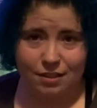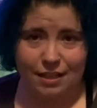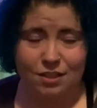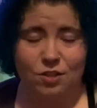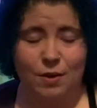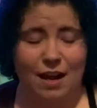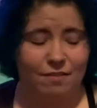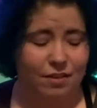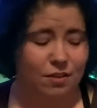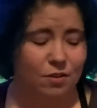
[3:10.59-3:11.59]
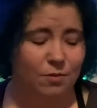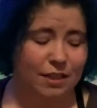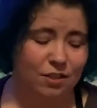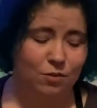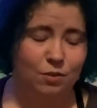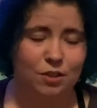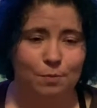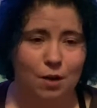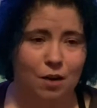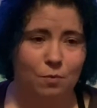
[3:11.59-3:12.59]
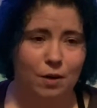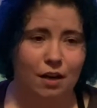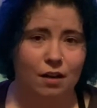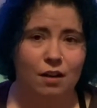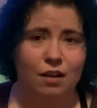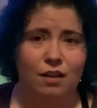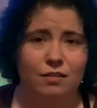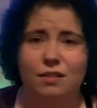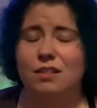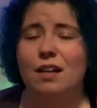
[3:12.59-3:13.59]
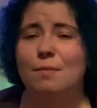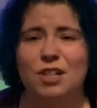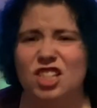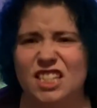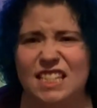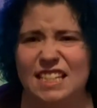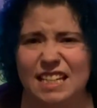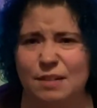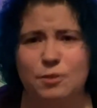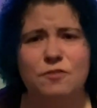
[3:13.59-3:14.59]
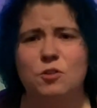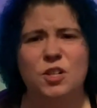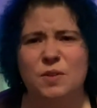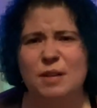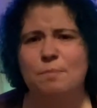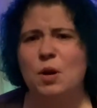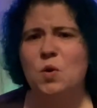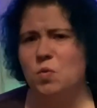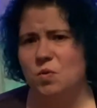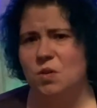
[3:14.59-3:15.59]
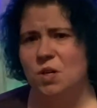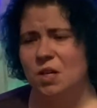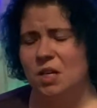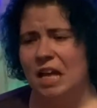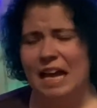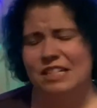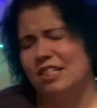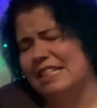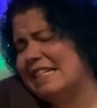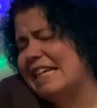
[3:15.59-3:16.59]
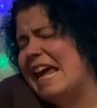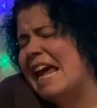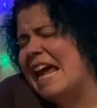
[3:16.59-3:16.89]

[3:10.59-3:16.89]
And so having it go into a spot where there's not much skin before you hit bone. I just, I can't.